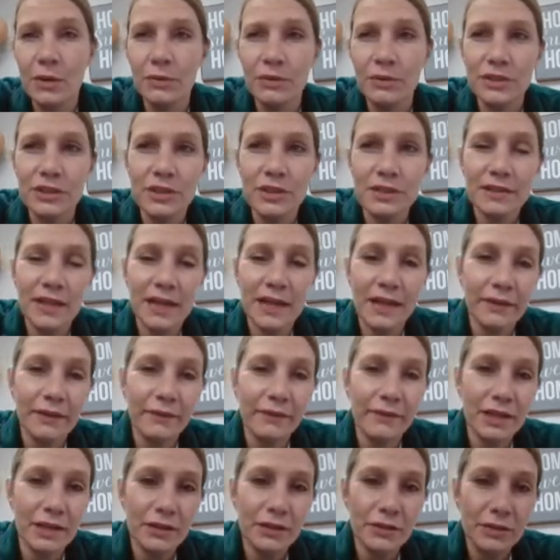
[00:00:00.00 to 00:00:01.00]
which is kind
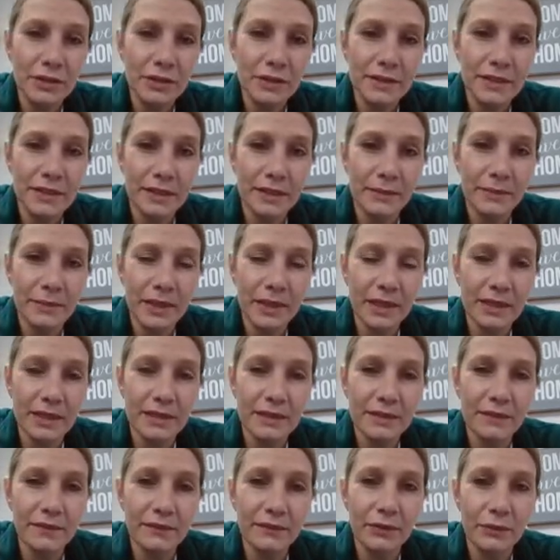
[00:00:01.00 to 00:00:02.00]
of interesting
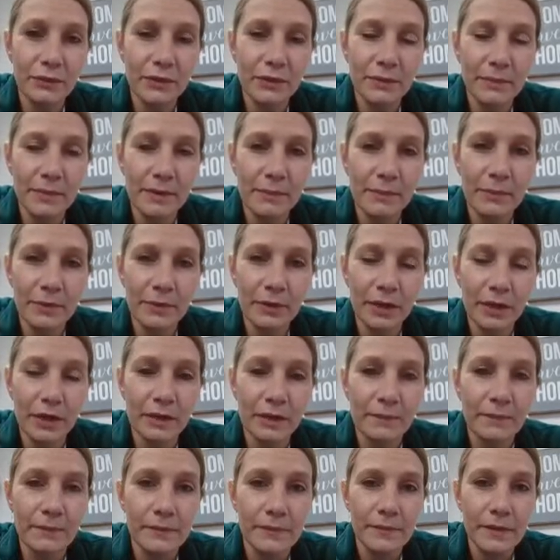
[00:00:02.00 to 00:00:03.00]
because if you
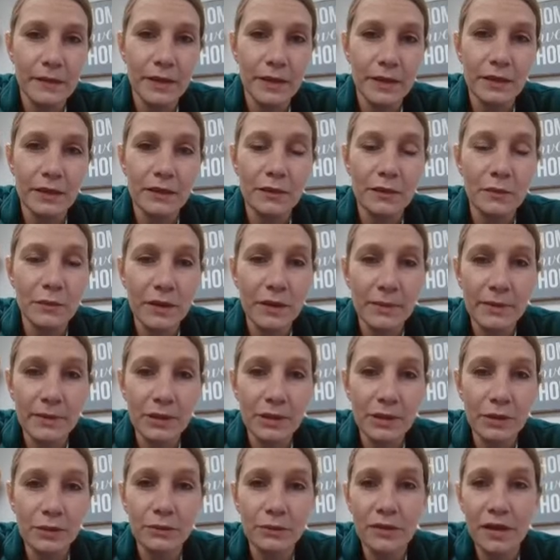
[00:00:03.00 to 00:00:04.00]
remember the
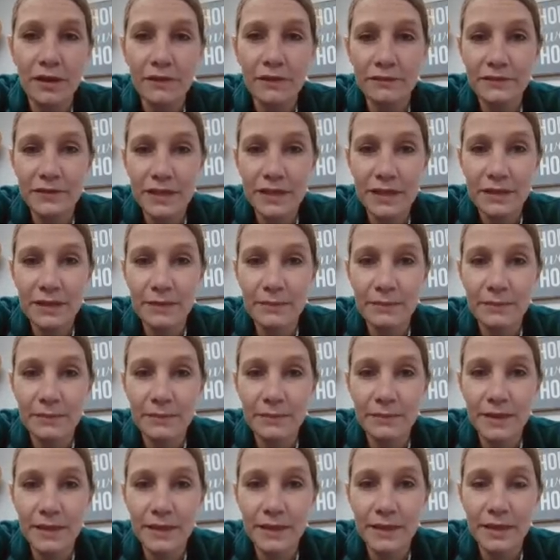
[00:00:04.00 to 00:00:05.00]
women who loved him,
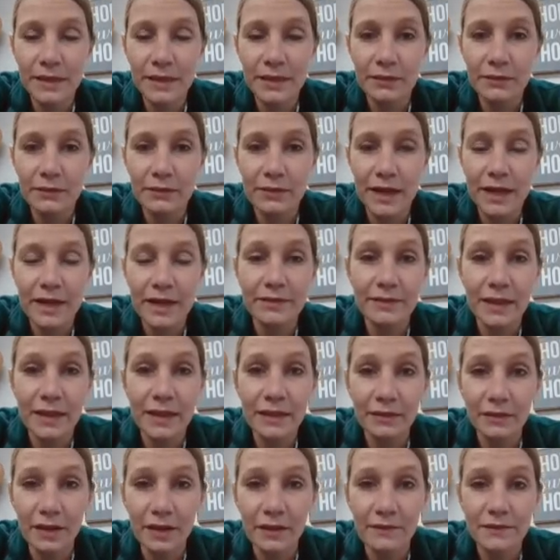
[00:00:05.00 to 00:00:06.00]
right,
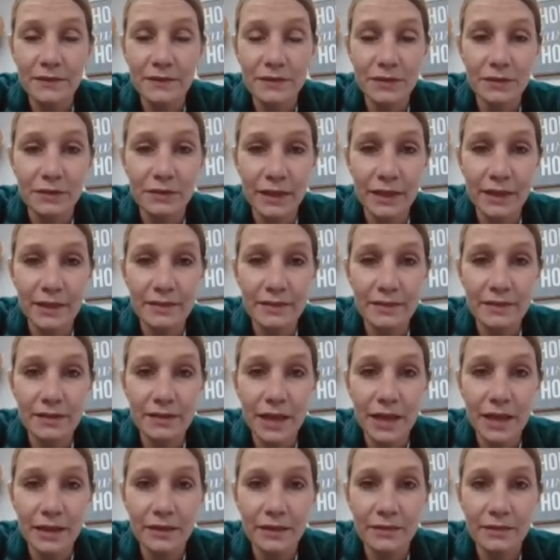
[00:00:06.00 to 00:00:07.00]
that loved Sir
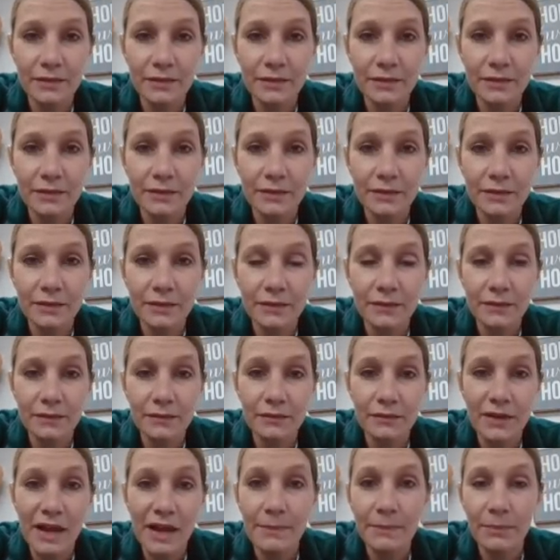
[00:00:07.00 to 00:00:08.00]
Lancelot,
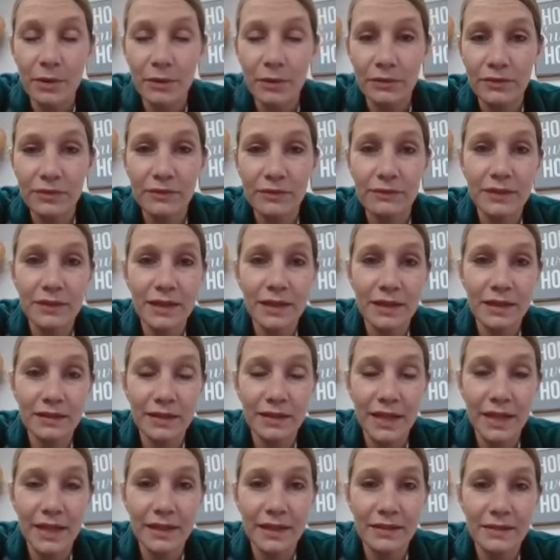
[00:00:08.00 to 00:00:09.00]
right, both of the
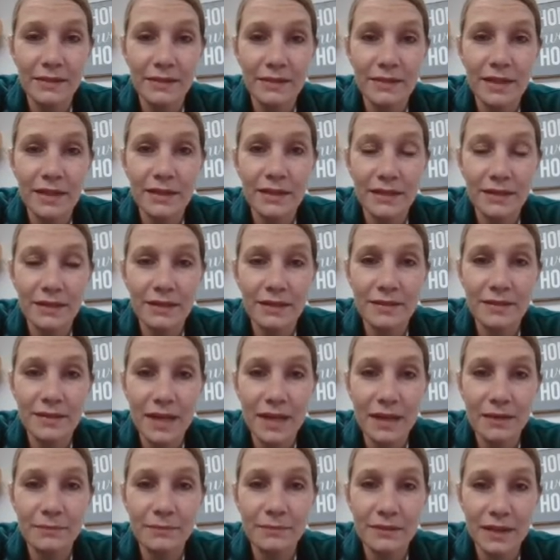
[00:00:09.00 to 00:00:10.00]
Elaines, they did the
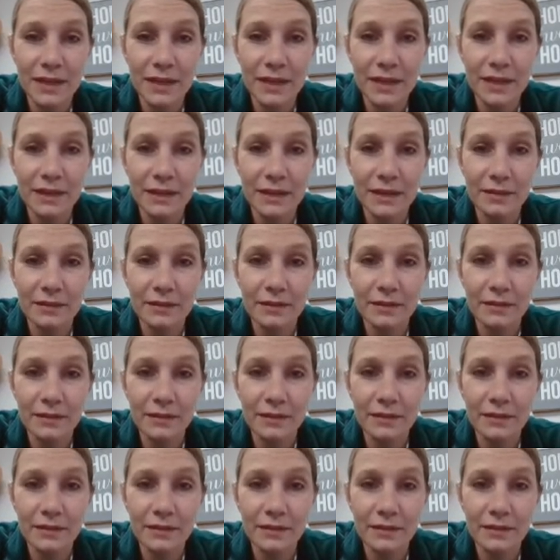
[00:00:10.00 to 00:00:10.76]
same thing.